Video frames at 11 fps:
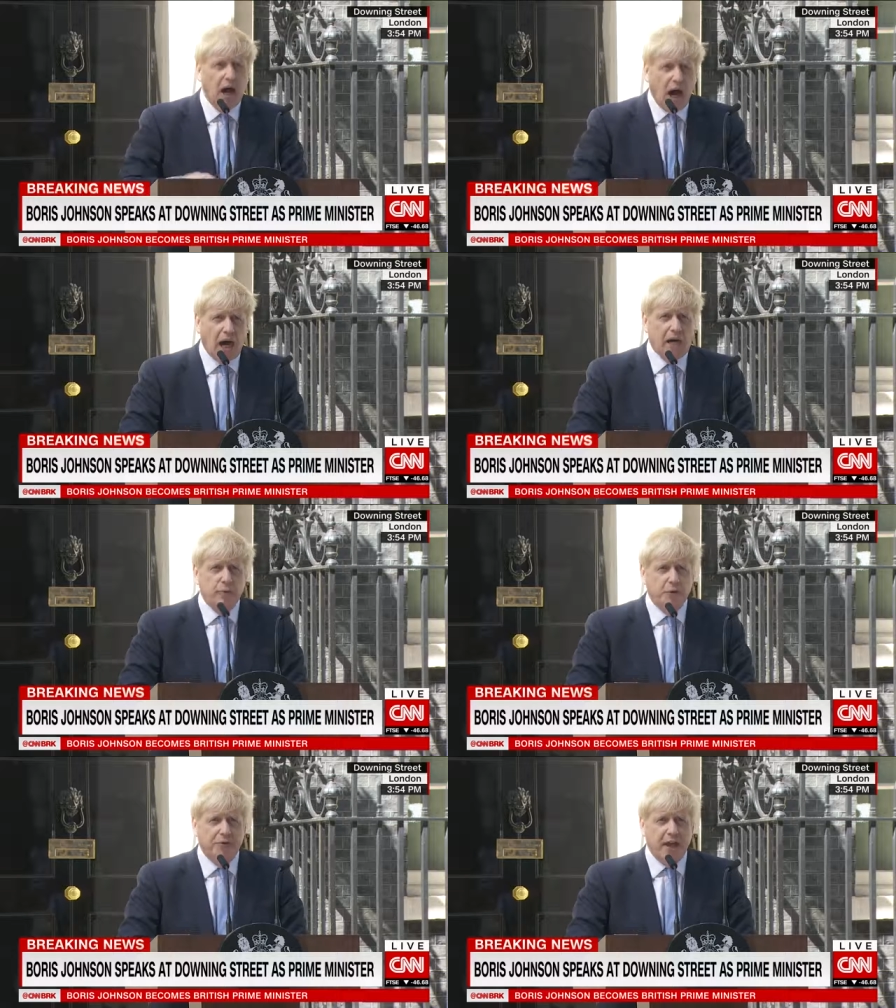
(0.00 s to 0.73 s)
I
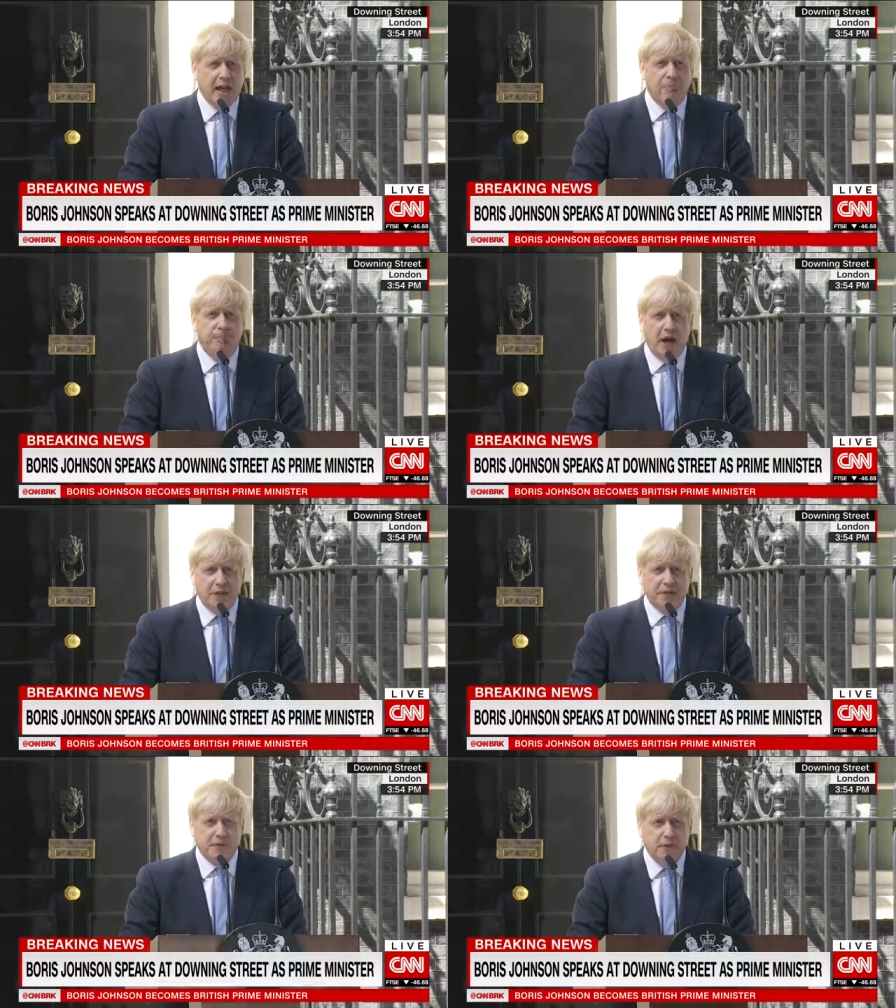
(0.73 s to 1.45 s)
will take
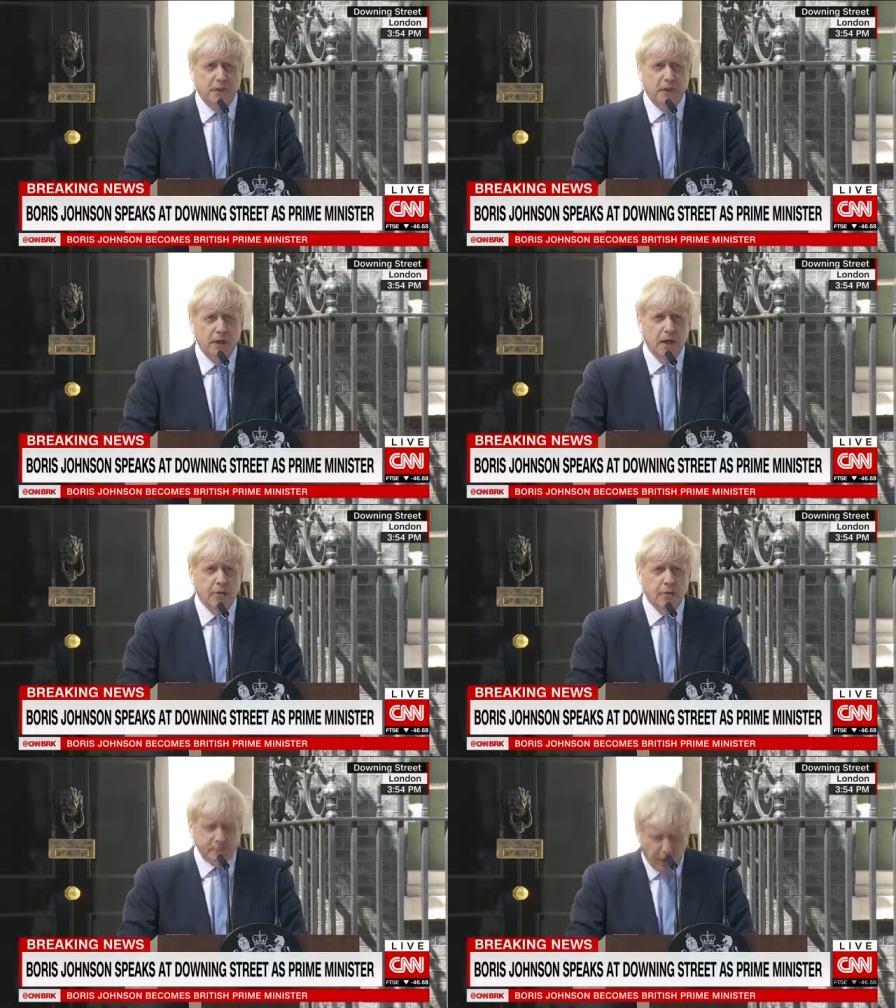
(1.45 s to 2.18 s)
personal
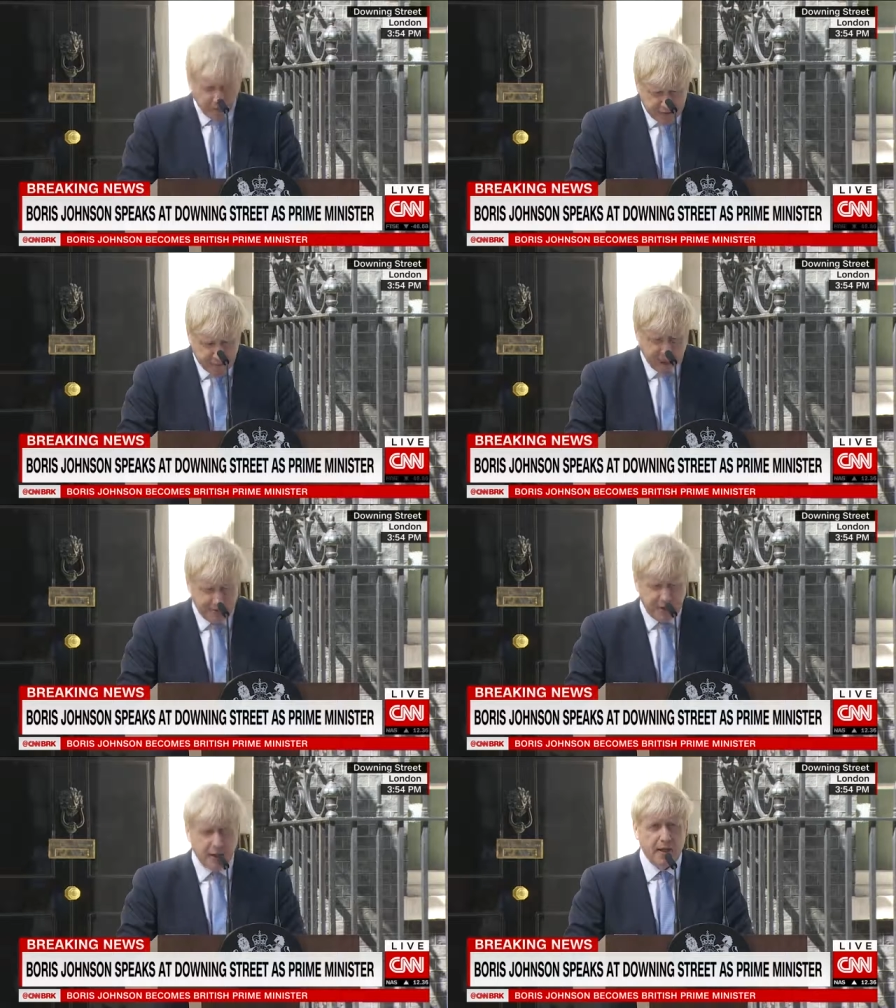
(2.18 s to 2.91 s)

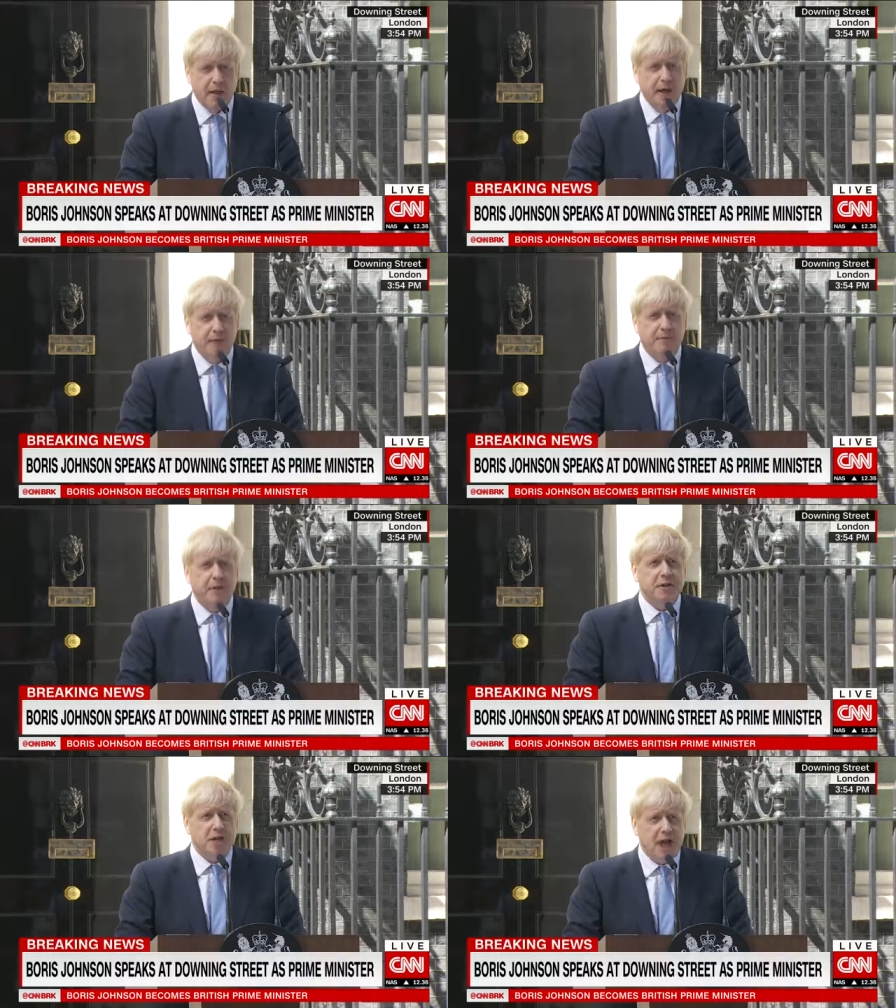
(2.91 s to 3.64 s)
responsibility for
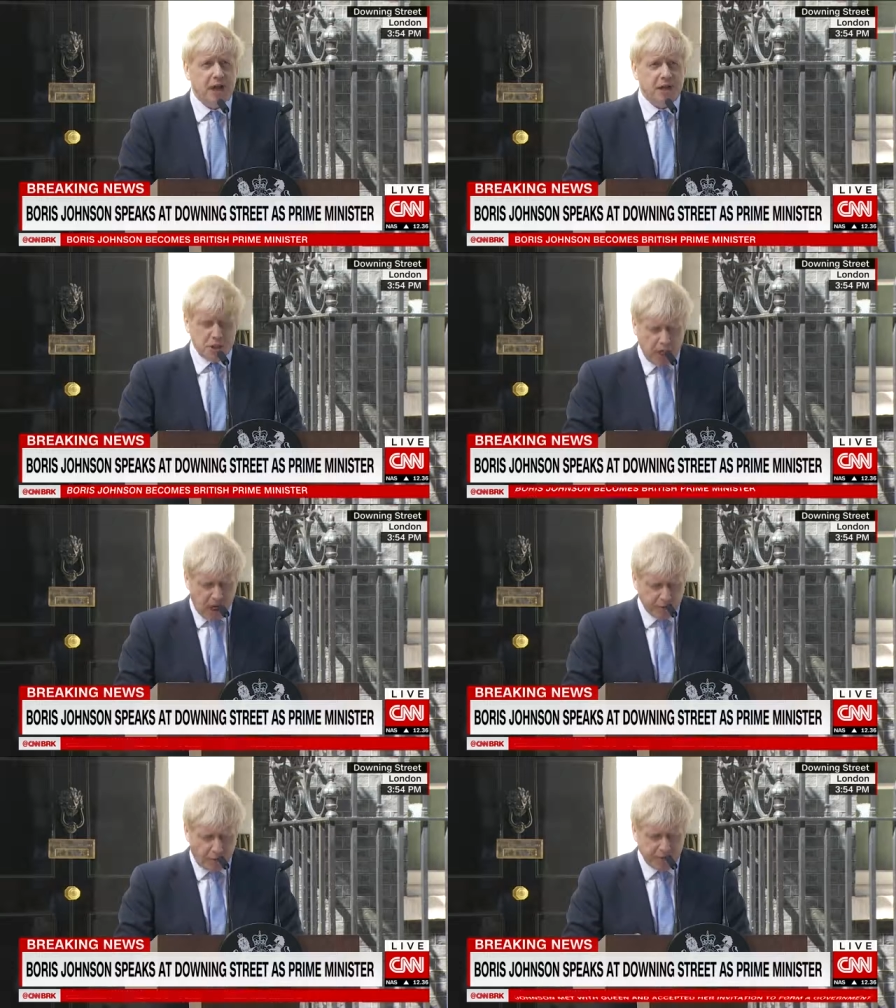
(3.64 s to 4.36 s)
the change
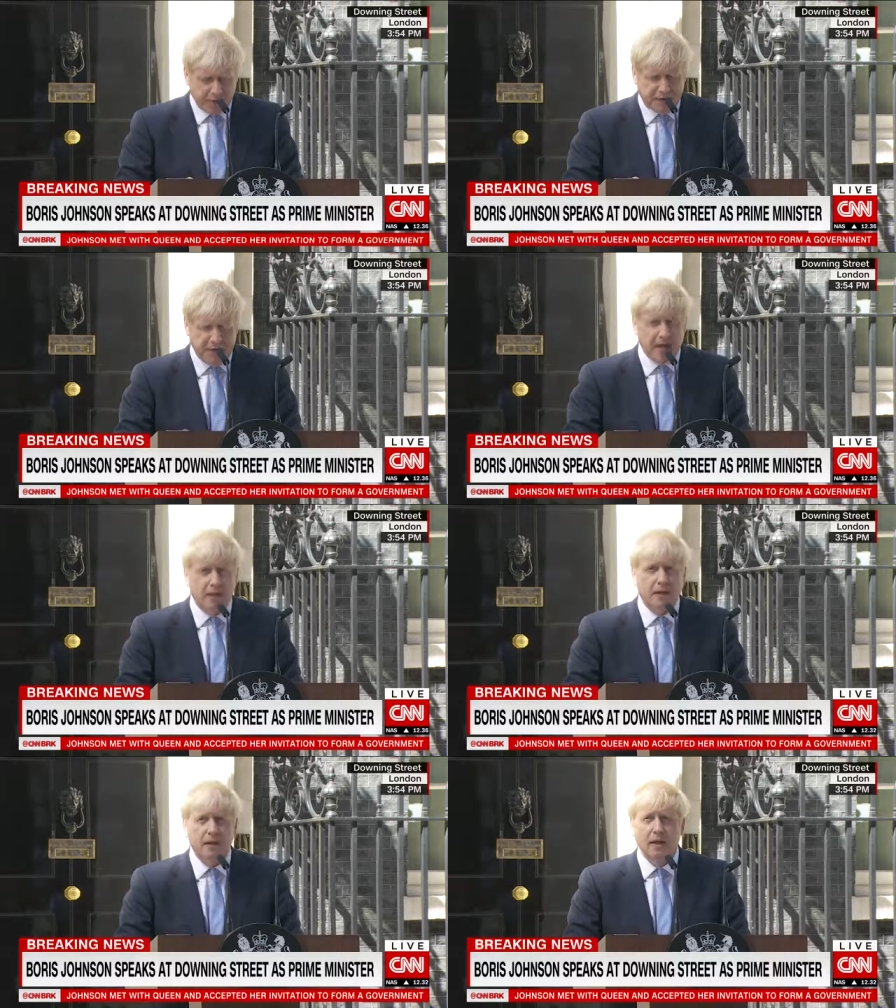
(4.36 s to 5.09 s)
I want to see.
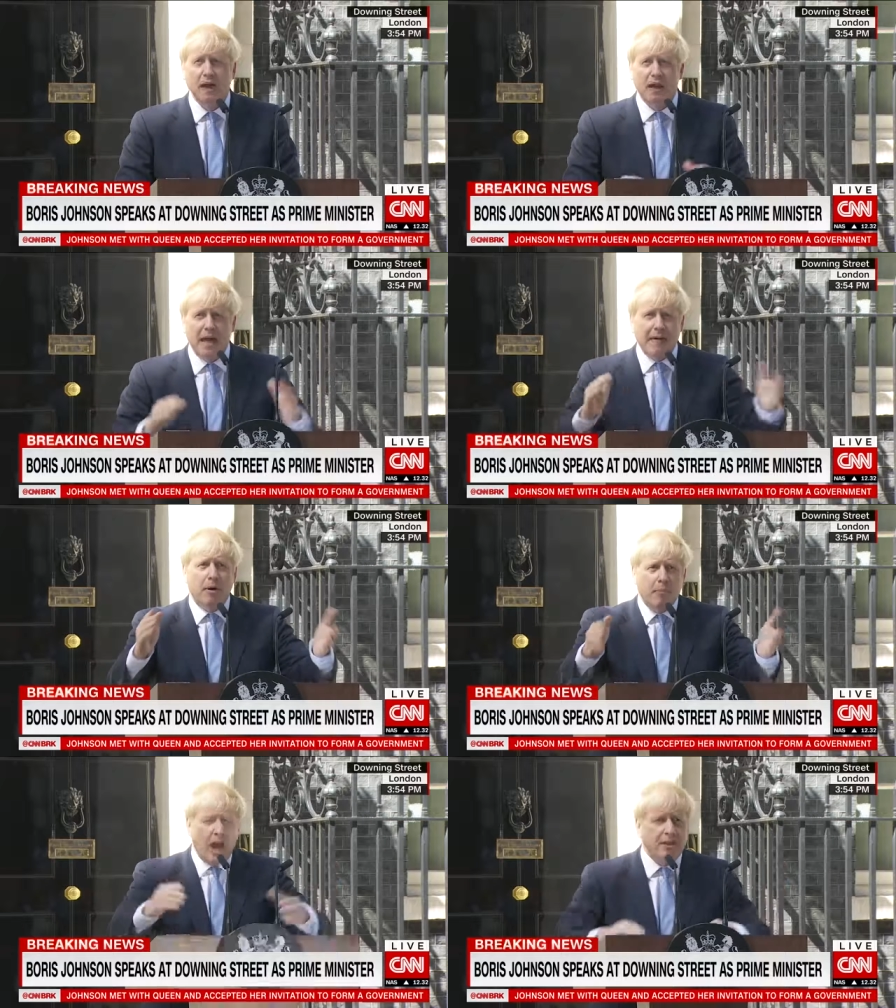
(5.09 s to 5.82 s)

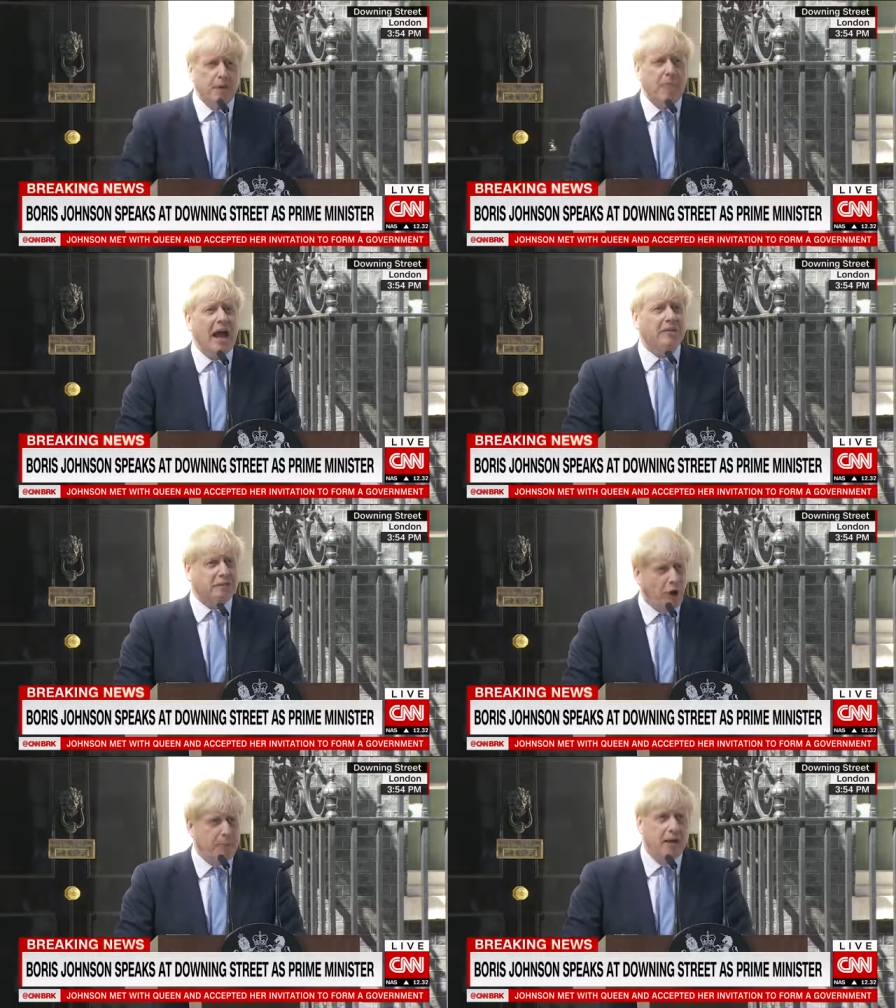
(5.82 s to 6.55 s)
Never mind the
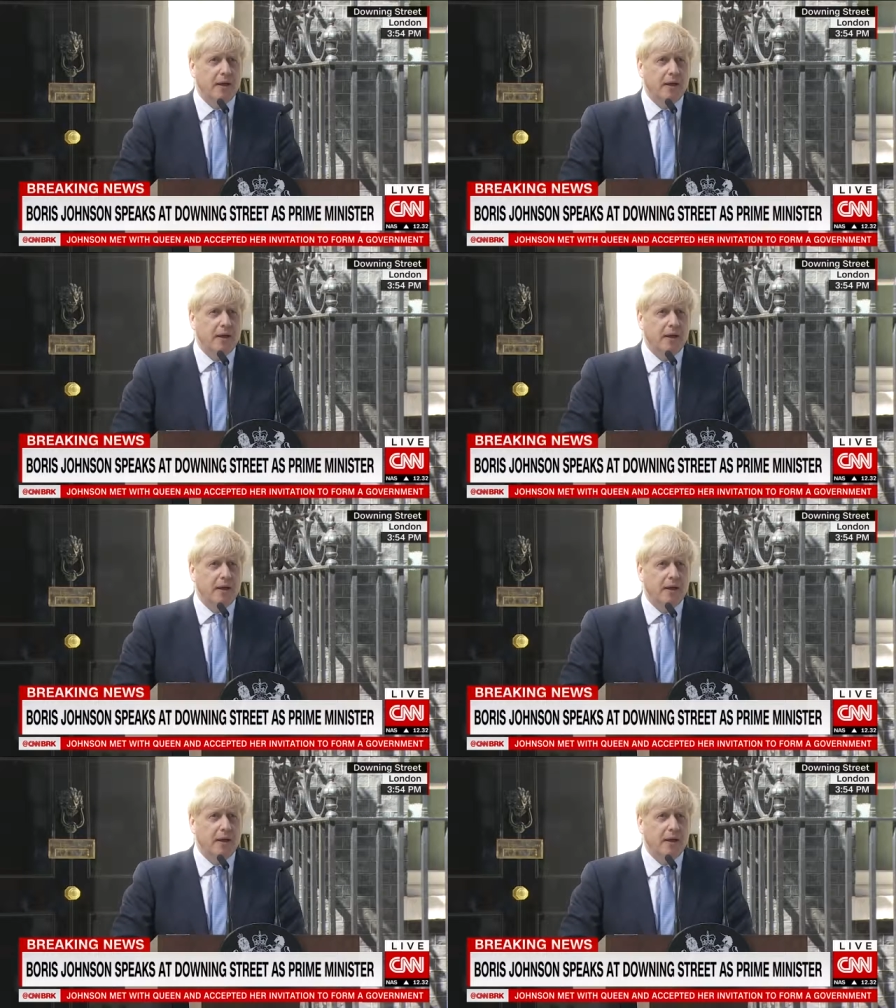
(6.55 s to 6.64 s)
backstop,